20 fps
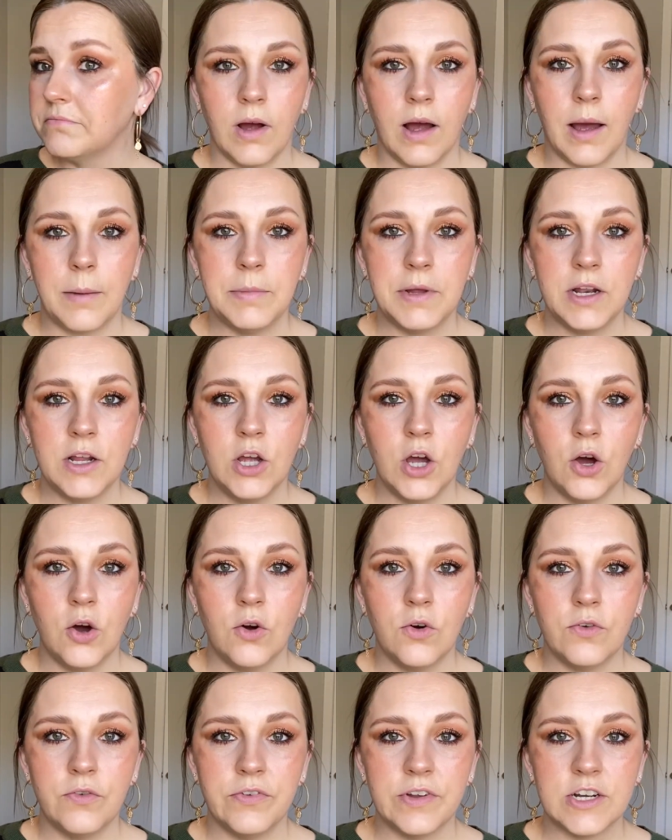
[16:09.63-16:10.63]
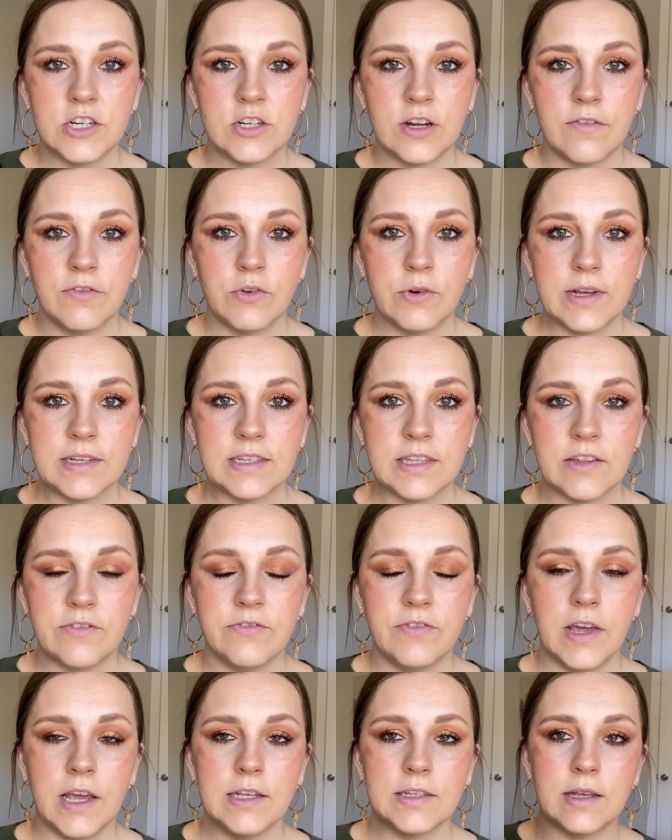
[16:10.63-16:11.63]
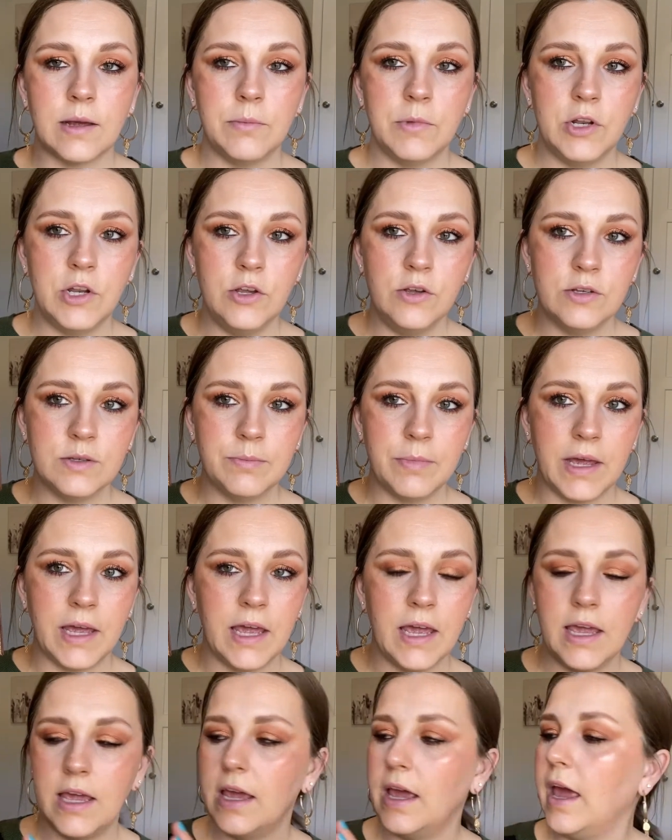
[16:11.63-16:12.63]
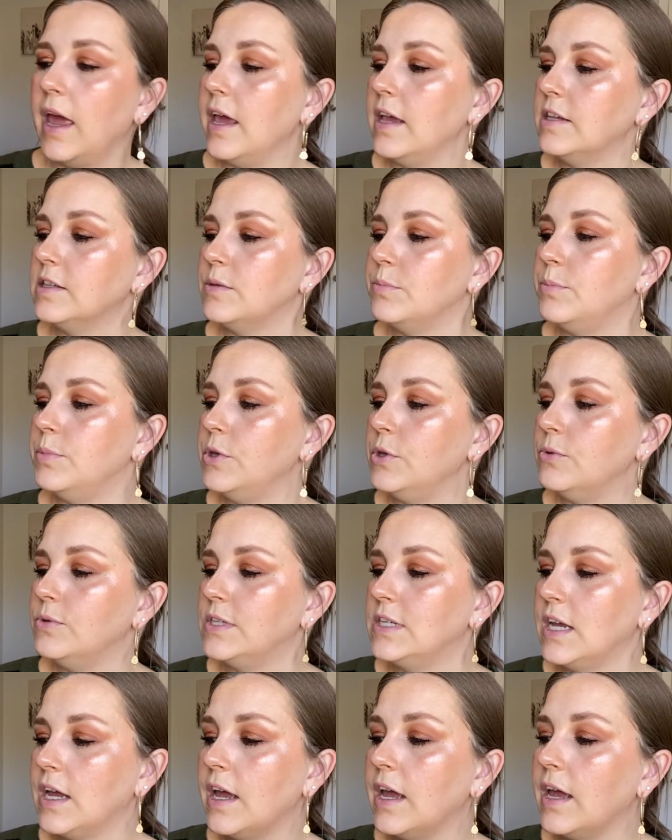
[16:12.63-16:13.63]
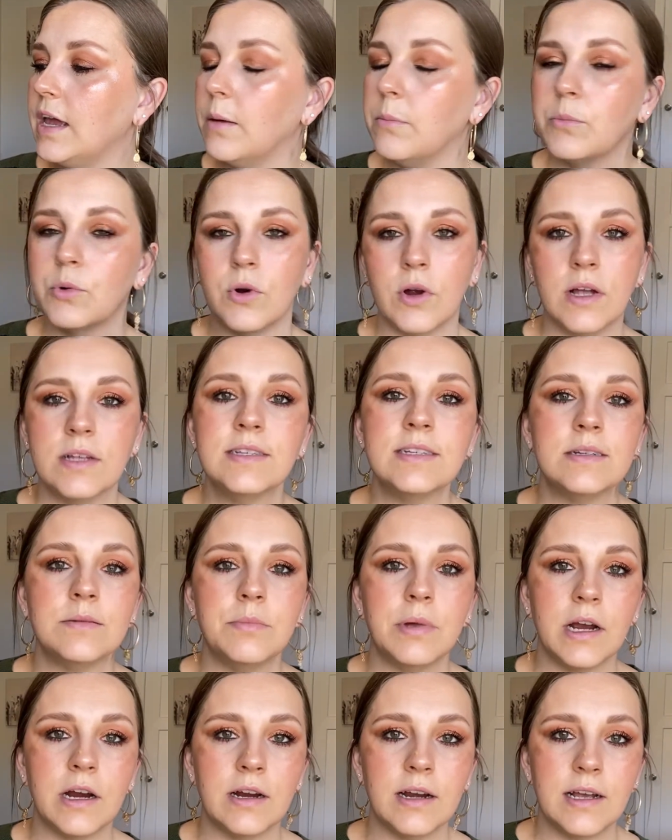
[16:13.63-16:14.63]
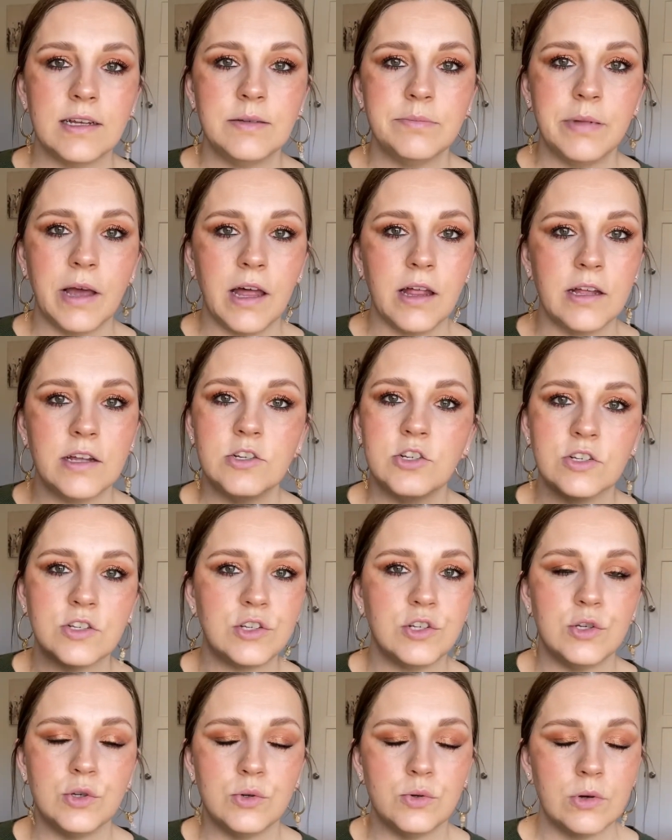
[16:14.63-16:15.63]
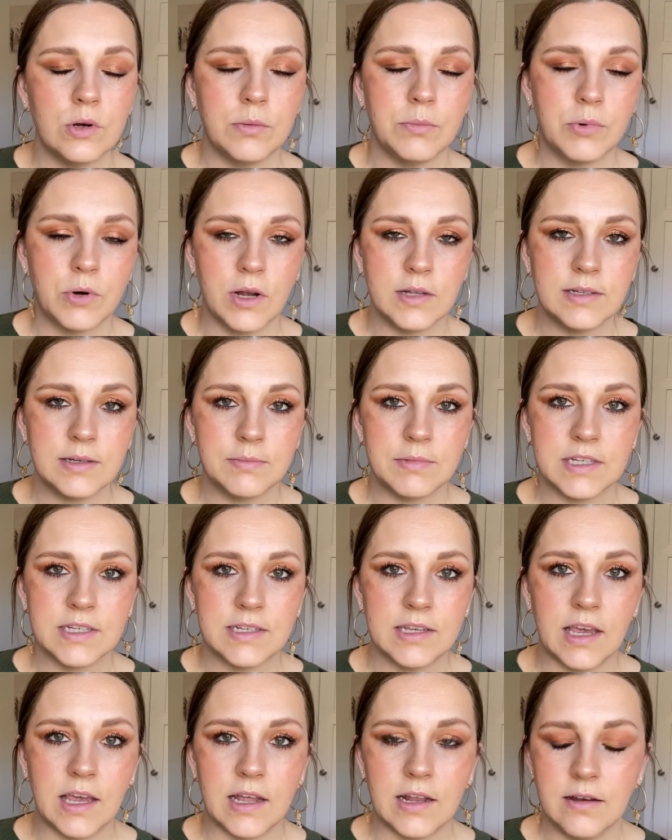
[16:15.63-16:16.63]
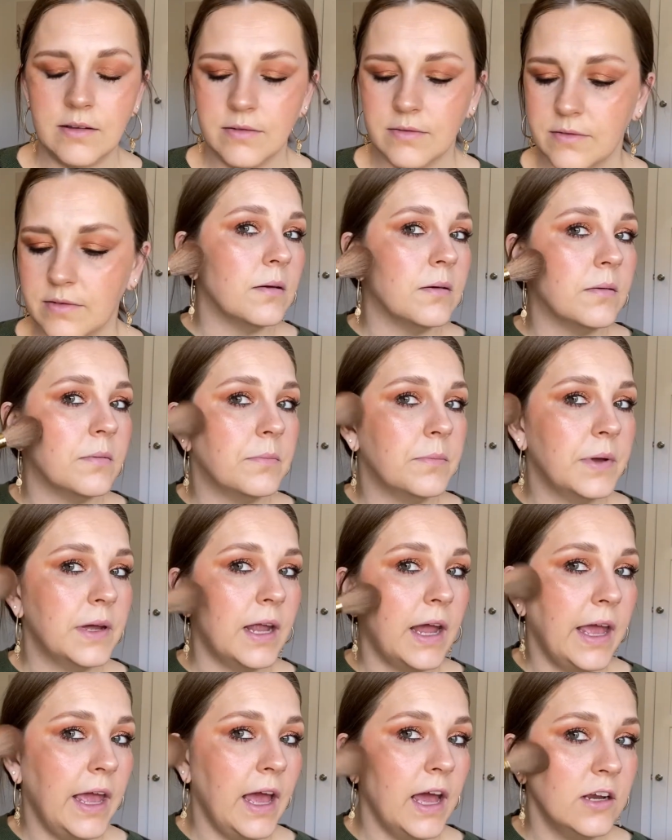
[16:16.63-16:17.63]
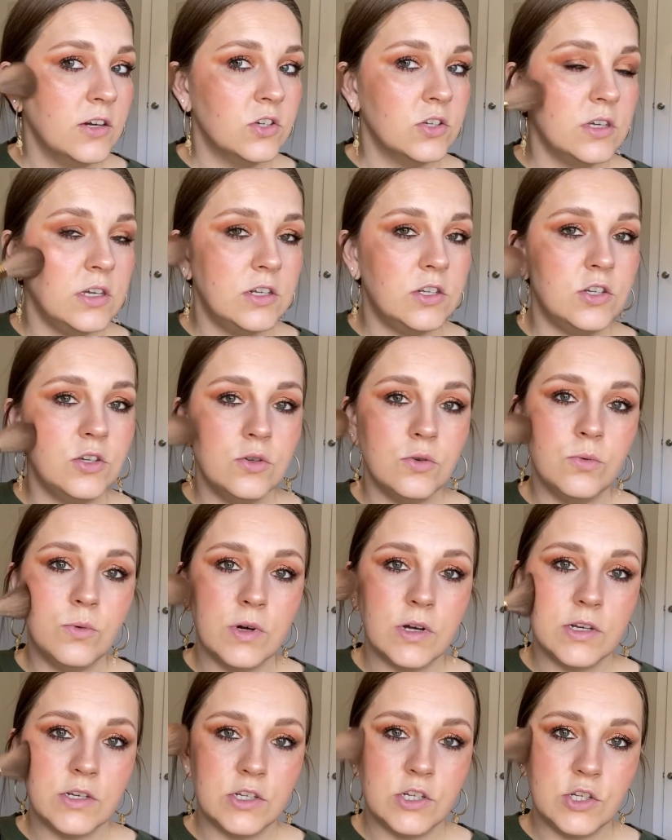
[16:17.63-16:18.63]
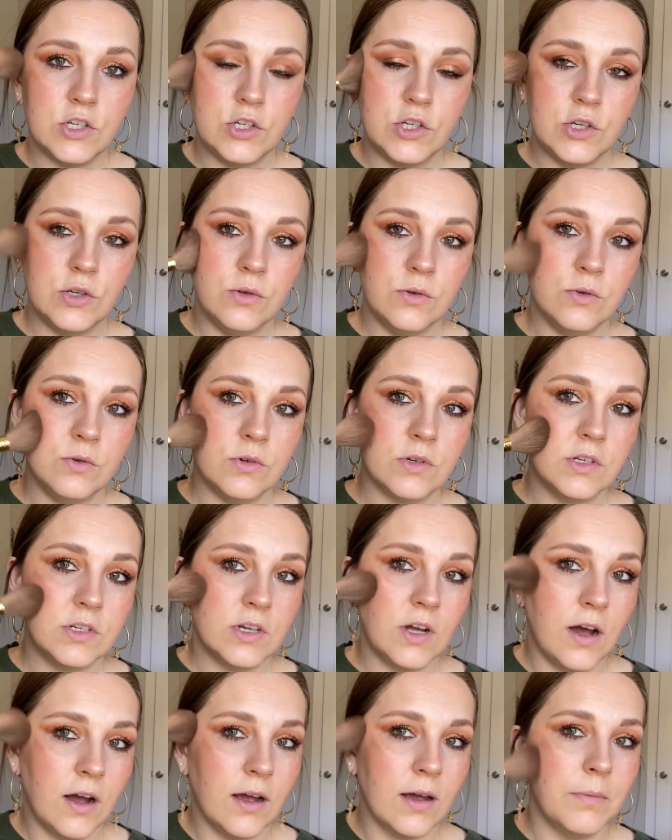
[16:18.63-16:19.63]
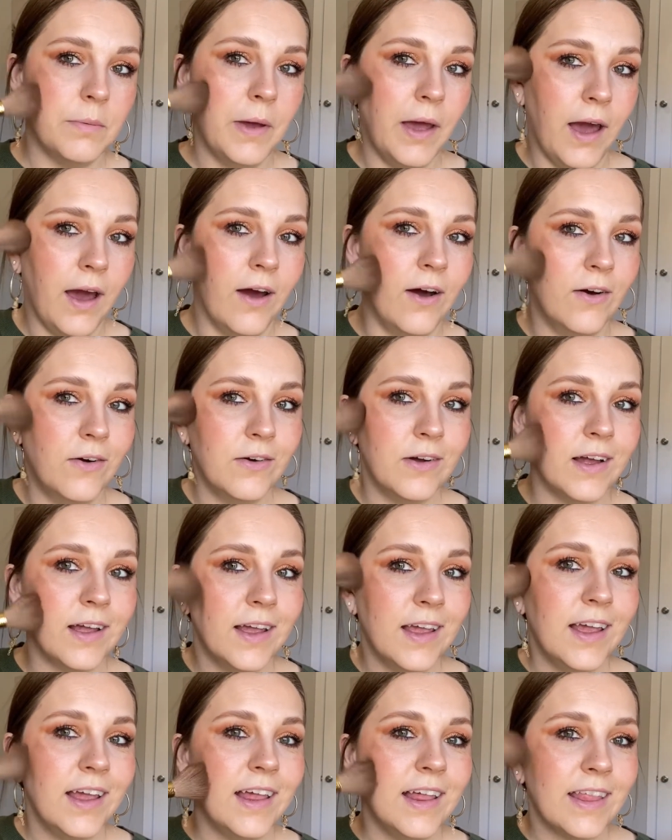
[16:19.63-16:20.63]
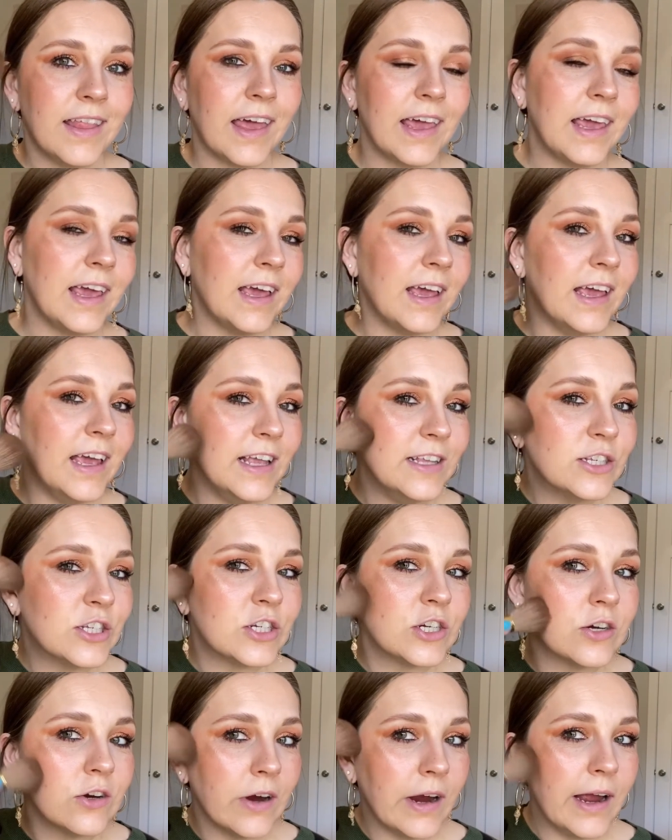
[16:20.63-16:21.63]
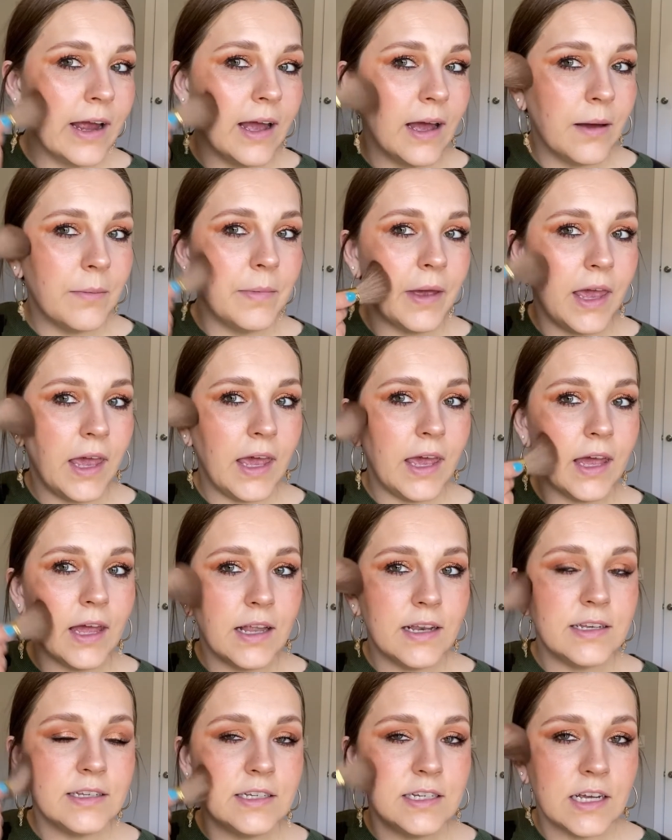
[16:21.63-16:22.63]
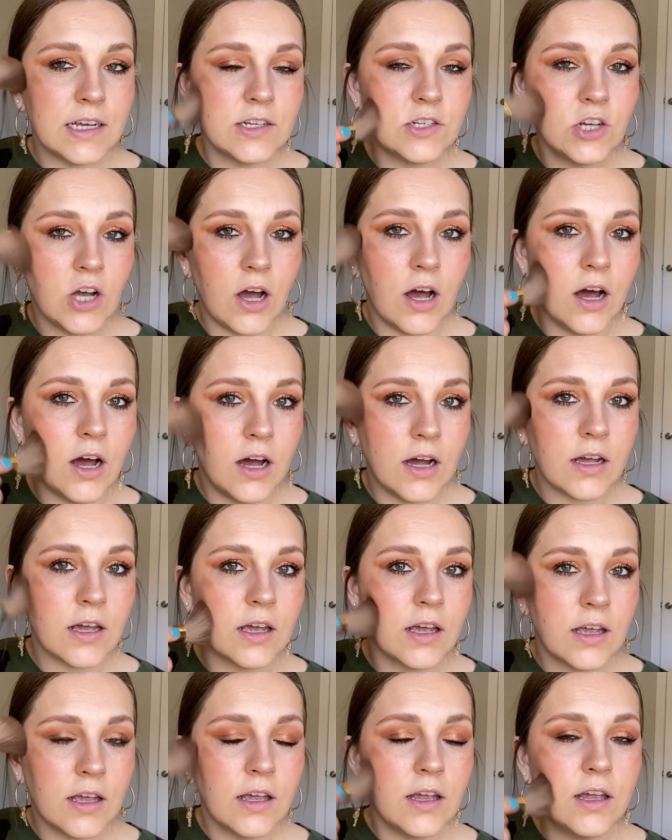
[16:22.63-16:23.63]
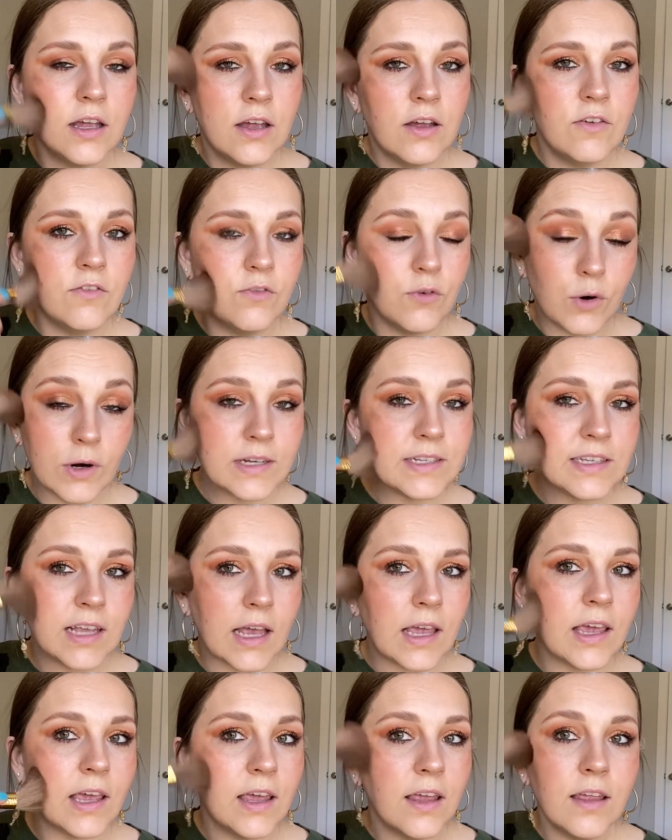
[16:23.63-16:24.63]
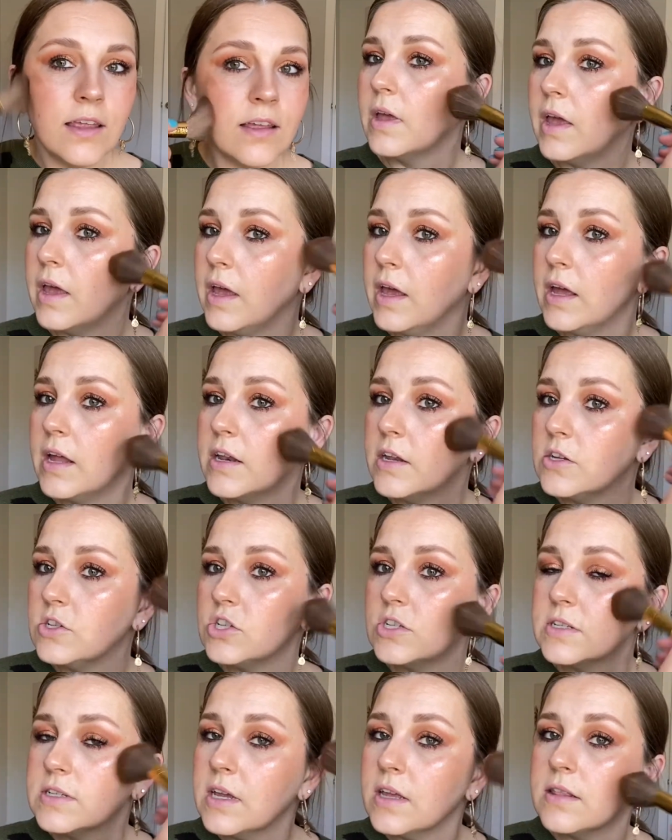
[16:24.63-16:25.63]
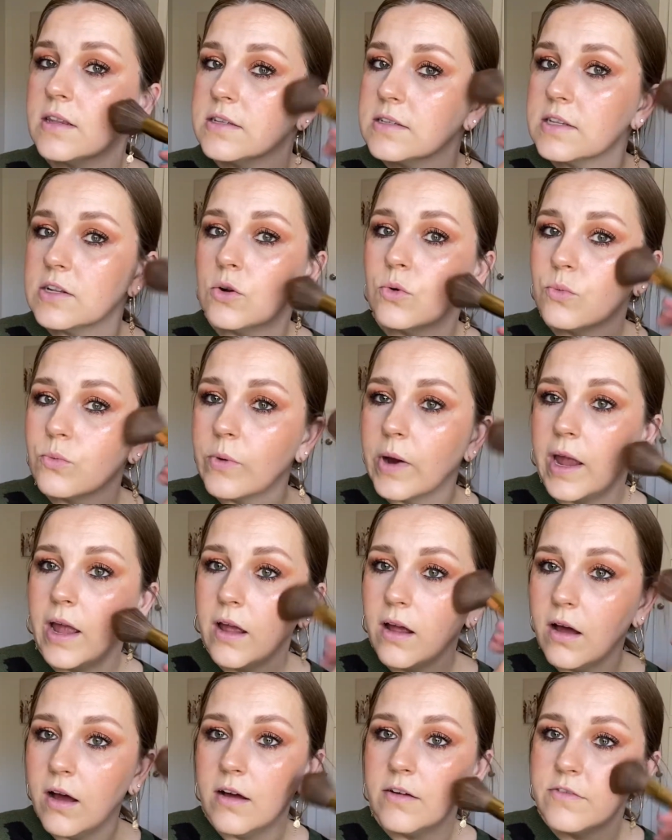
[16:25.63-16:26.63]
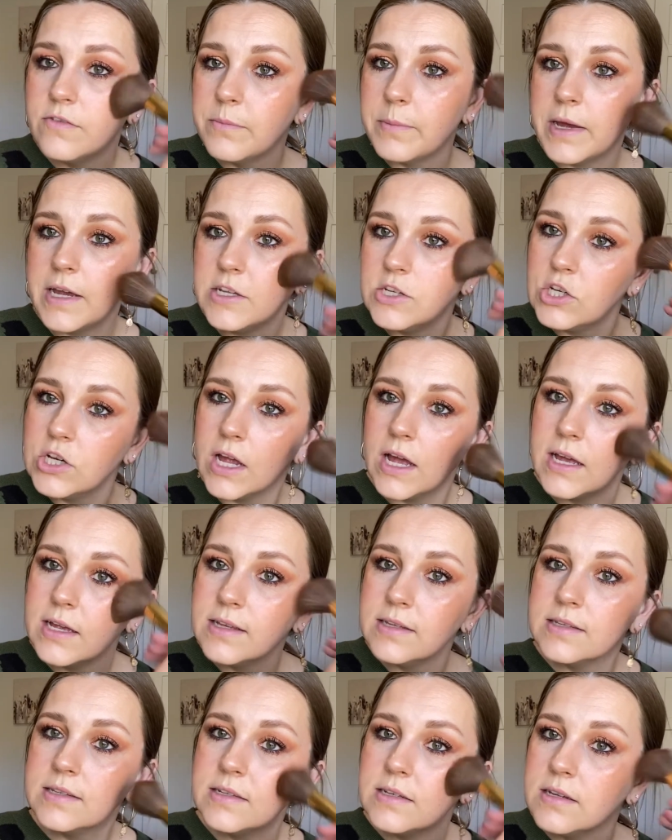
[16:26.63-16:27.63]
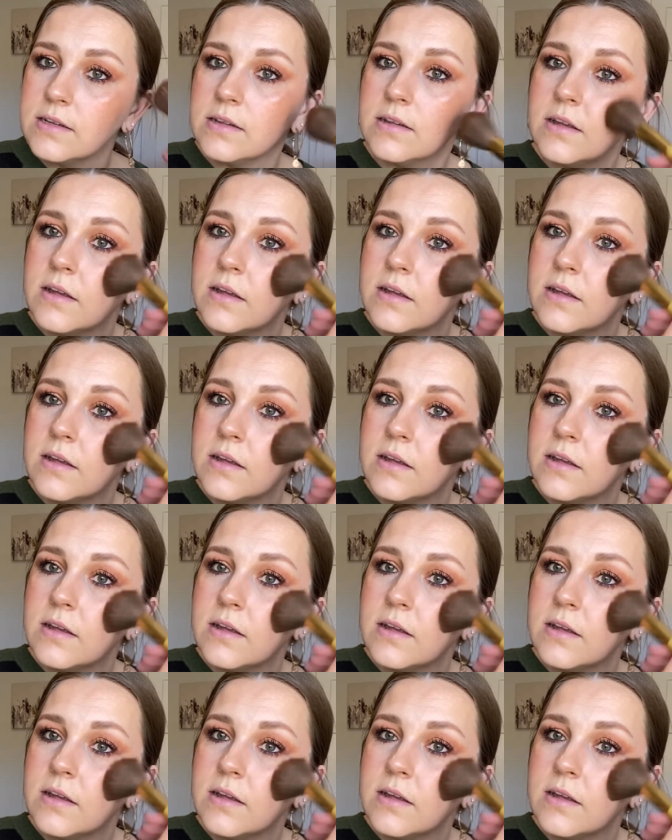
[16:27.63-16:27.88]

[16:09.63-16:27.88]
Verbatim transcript: I'm gonna go finish off the rest of the face. I'm gonna use my Ace Beauté Bronze in Paradise palette just to bronze up the skin but I actually do want to talk about like Instagram and TikTok for a second and just get this little rant off of my chest.